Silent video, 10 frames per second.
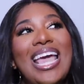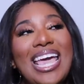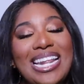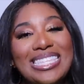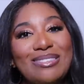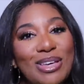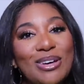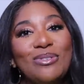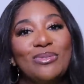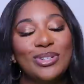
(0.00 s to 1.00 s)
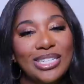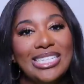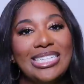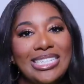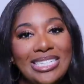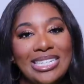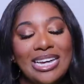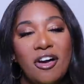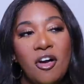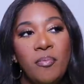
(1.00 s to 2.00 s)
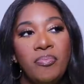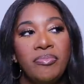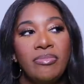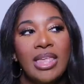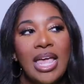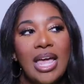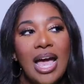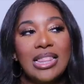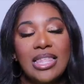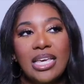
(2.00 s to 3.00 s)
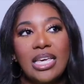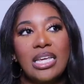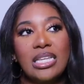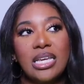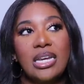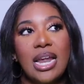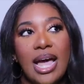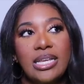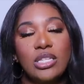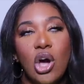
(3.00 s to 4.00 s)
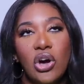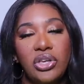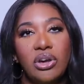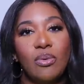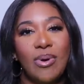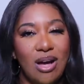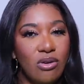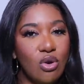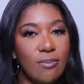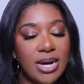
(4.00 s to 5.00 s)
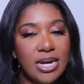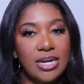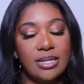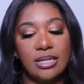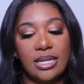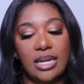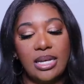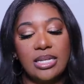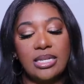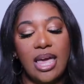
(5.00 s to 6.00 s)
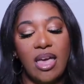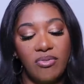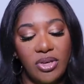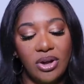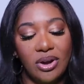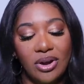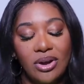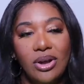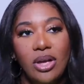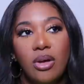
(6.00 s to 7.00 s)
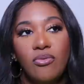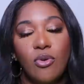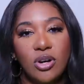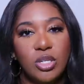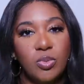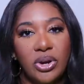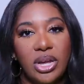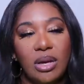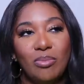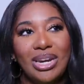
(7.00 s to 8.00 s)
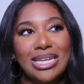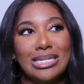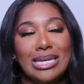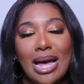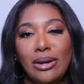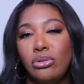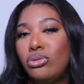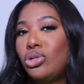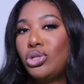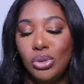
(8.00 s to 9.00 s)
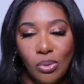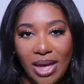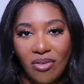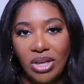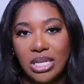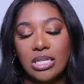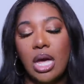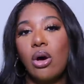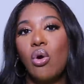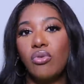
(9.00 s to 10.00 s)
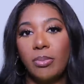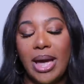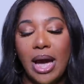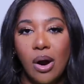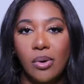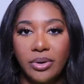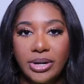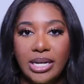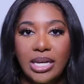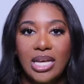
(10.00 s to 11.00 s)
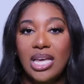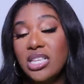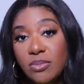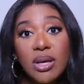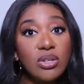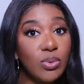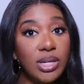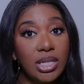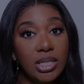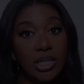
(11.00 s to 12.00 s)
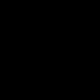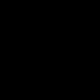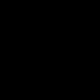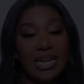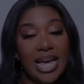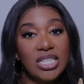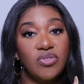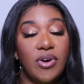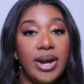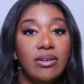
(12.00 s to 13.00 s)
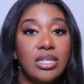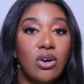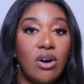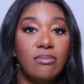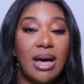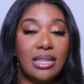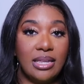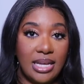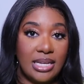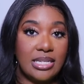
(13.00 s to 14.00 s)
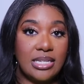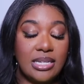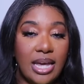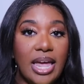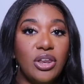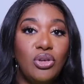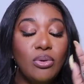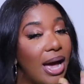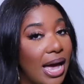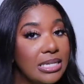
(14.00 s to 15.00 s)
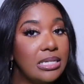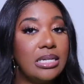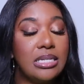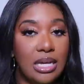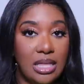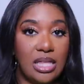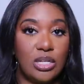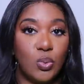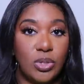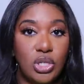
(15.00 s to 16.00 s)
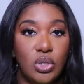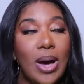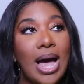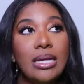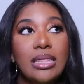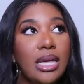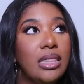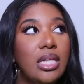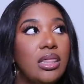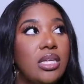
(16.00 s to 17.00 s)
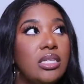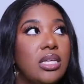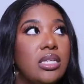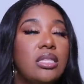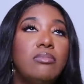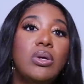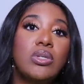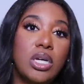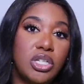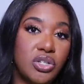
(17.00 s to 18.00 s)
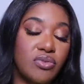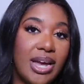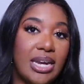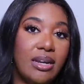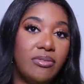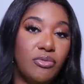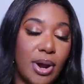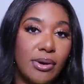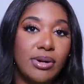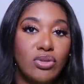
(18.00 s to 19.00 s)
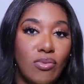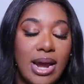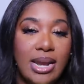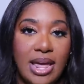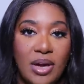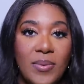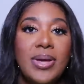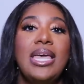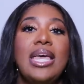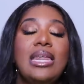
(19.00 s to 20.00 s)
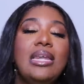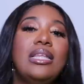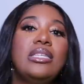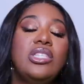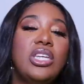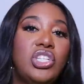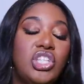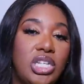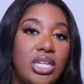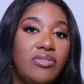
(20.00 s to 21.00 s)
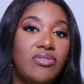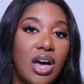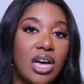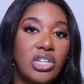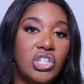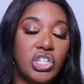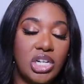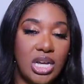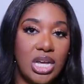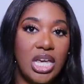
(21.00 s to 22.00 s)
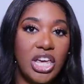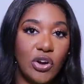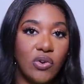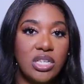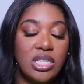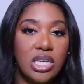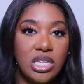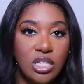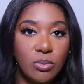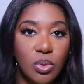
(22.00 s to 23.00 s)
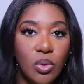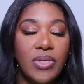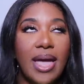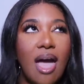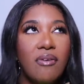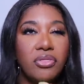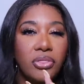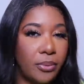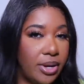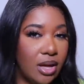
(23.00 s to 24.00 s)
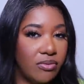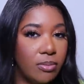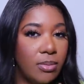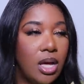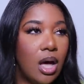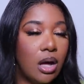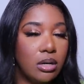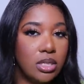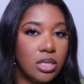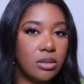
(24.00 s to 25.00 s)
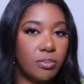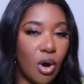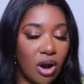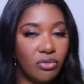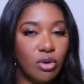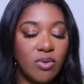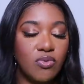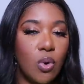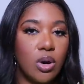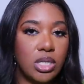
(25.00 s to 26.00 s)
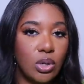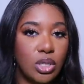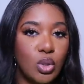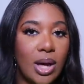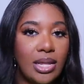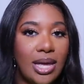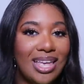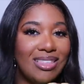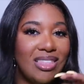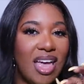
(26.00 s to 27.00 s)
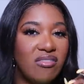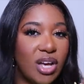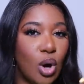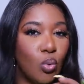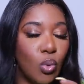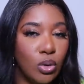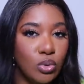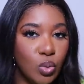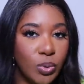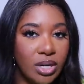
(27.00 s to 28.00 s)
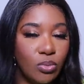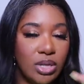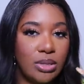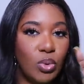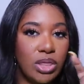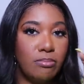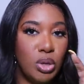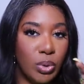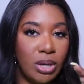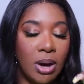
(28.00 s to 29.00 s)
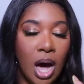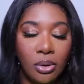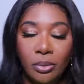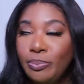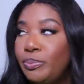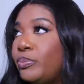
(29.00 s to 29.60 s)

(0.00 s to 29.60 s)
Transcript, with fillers: And it smelled really good. Um, I think it is a nice all year round gourmand. It is heavier for spring, but it's not too heavy. It's not overpowering. It smells really good. The so. next fragrance on my list, and you guys need to get this one too. I think that this is the most underrated fragrance right now, and it is the Givenchy Irresistible. They have three of them. Eau de Parfum, of course, Eau de Toilette, and then they have like a rose one with a milky bottle.